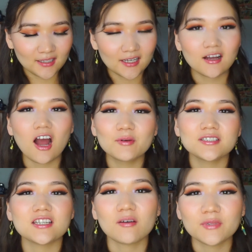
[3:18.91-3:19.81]
common
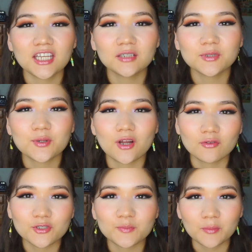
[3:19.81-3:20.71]
denominator between all
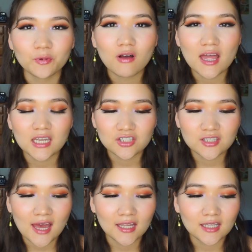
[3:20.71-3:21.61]
those people, and it's
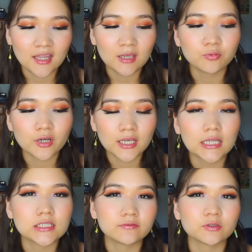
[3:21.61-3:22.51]
that they bring a
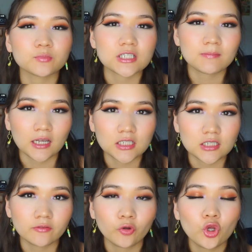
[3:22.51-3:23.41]
different
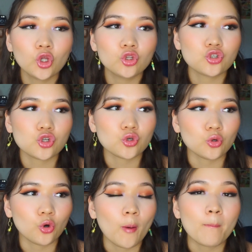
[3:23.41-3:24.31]
perspective
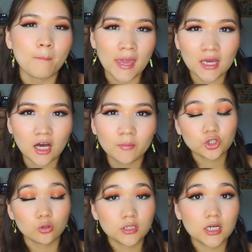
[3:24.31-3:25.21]
to makeup. She
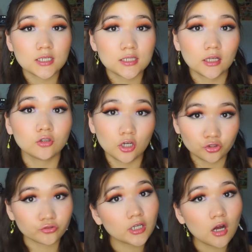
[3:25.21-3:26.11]
only does like
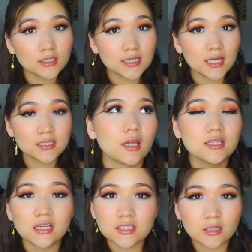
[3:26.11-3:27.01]
luxury content, and
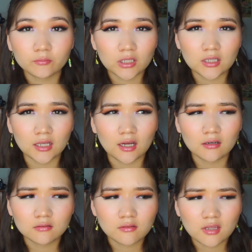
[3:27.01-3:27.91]
that is something that I
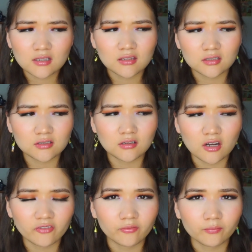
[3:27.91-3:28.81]
don't think that there's a lot of